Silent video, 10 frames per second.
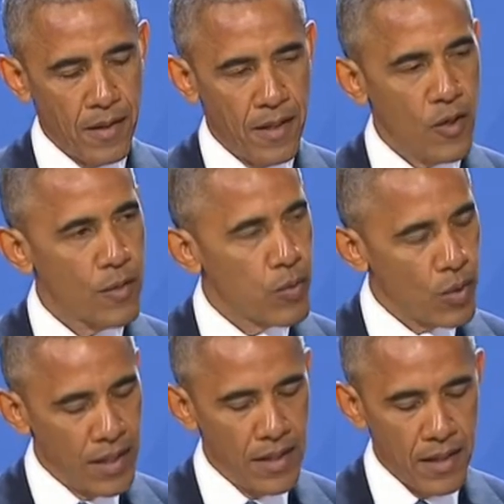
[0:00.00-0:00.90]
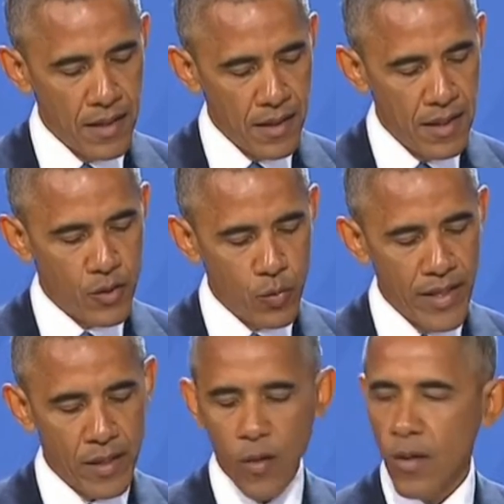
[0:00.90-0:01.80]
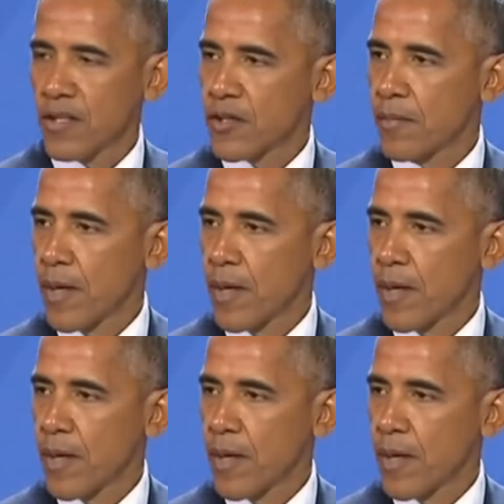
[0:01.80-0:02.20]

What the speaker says: Here in Berlin this week, coalition